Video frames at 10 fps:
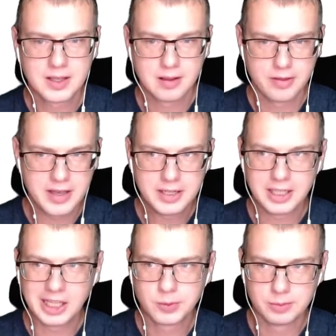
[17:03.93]
Then
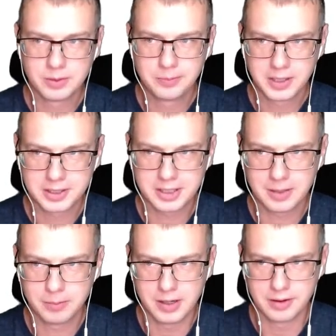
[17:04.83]
it will be picked
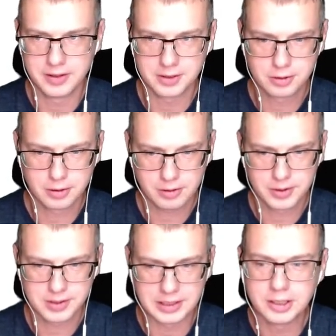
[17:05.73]
up by this
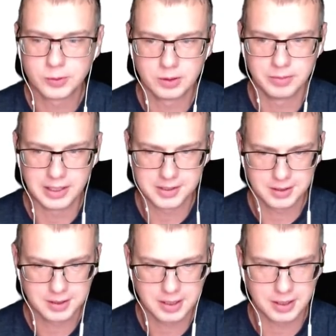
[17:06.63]
service and it will be
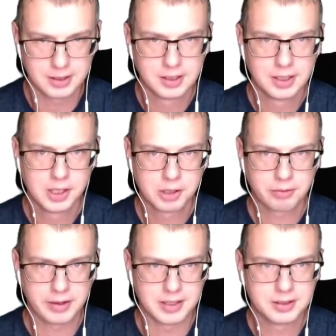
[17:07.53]
listed here.
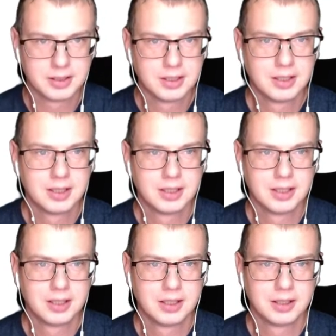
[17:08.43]
Great.
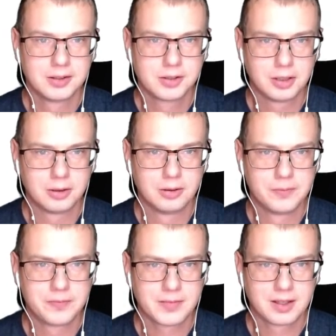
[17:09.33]
So
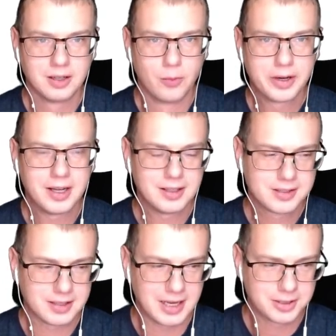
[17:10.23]
what
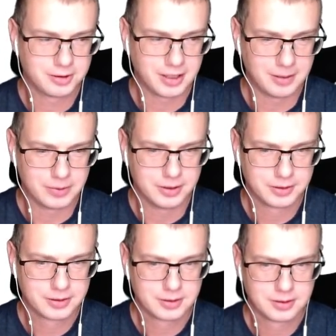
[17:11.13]
else has to happen?
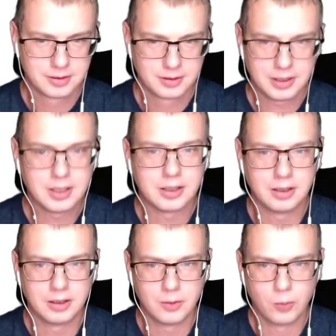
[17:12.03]

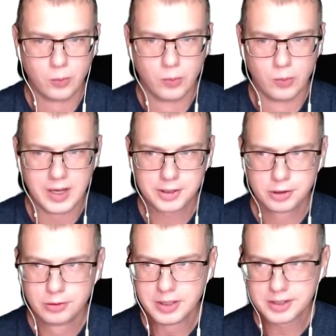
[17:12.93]
As
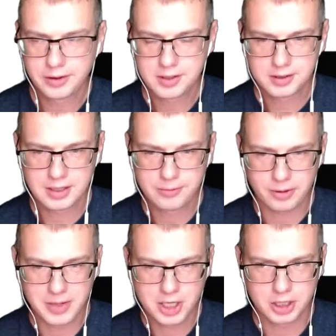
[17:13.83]
soon as this
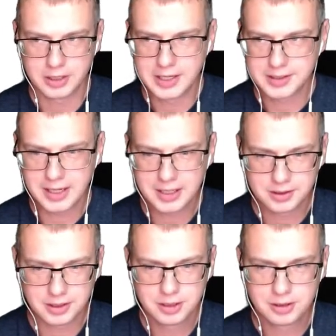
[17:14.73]
information is
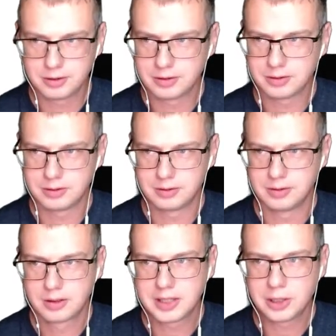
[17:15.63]
added into
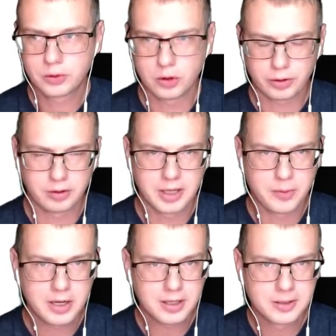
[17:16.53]
Cloud Control
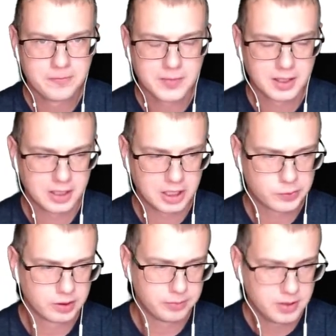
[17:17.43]
API,
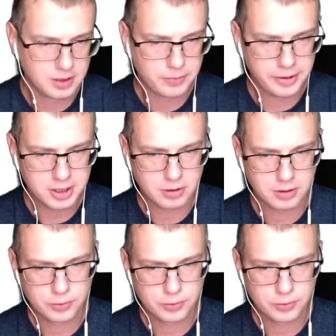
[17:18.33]
it will be pretty